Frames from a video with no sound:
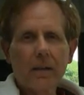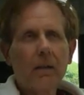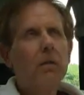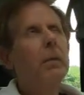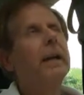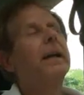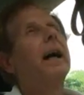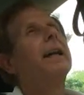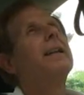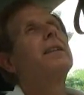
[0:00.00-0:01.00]
Oh my
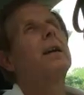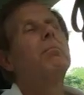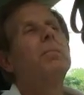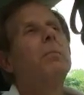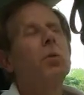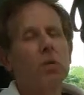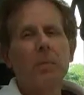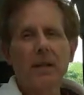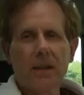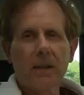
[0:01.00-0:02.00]
God, it's like the most
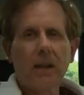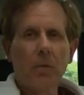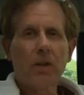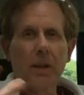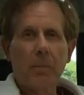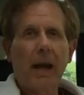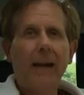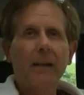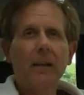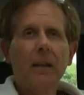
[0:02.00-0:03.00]
amazing thing when you get
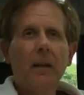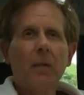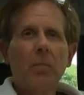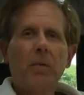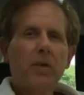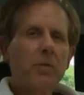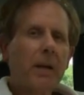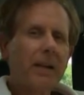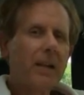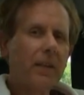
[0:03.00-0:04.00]
back. But if you
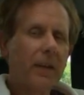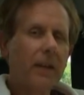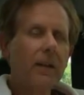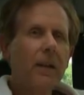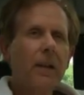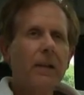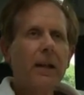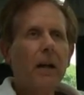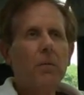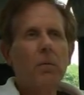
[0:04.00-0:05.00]
expect nothing,
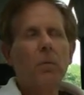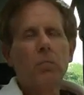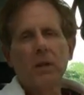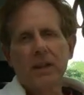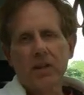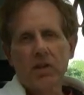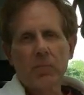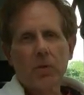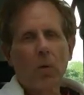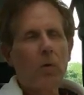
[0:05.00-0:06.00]
now
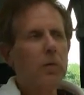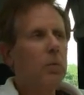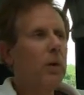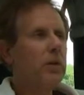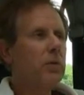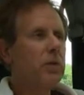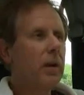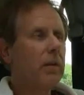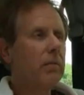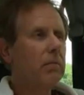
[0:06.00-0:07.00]
relationships are over when you
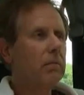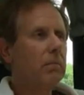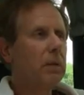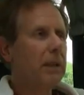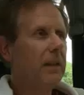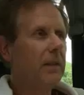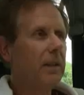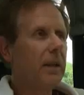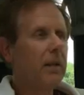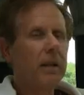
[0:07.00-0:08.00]
start believing
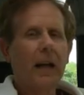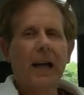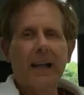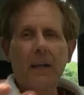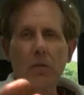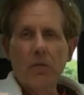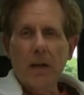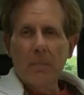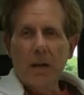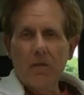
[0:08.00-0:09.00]
that, okay, I gave you
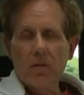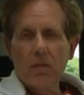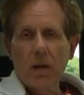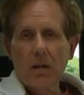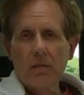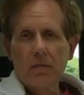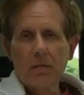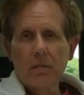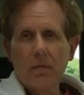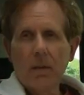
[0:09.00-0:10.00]
5 pounds of love,
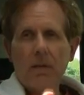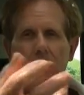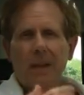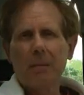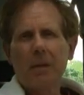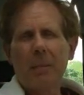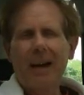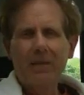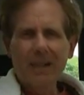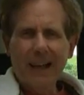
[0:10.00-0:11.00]
and you only gave me 1.5
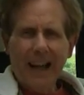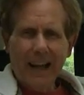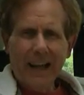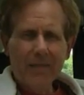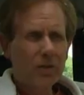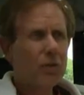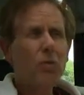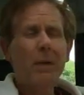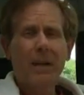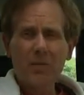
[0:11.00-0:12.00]
pounds or
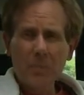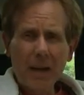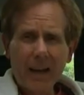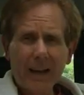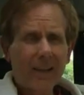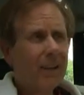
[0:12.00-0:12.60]
2 pounds back.